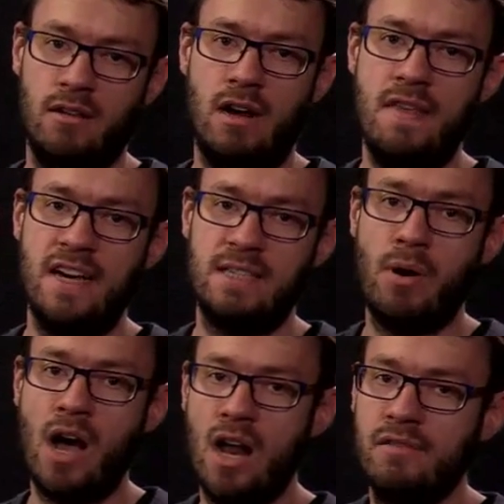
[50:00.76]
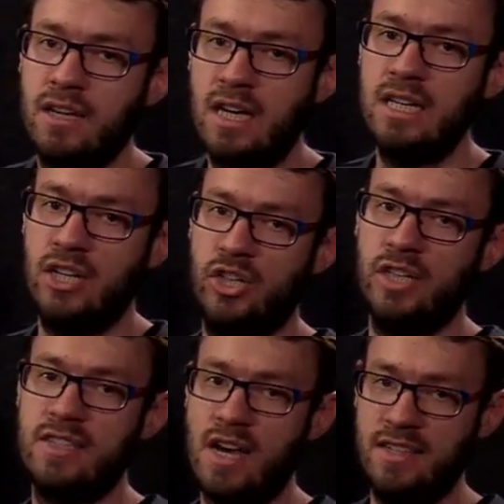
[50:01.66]
Right? That's part of the condition
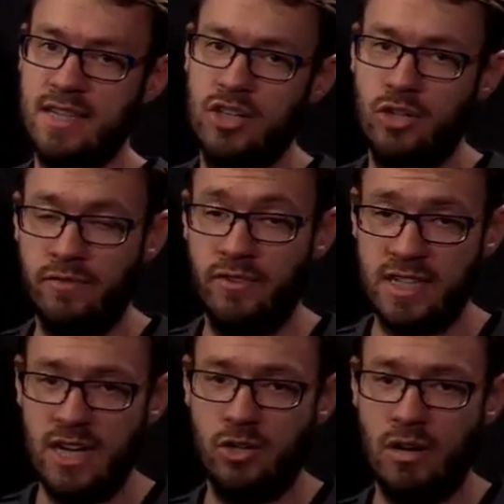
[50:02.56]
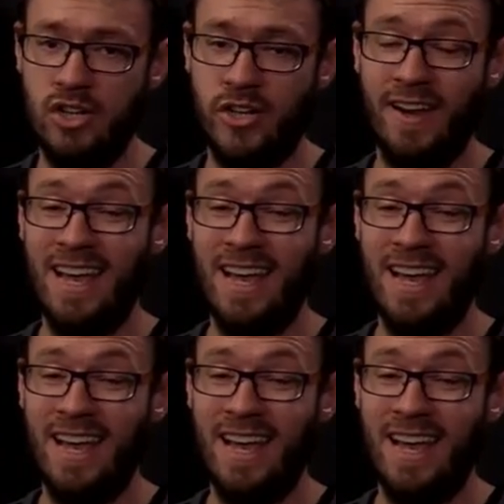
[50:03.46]
inside for saturation.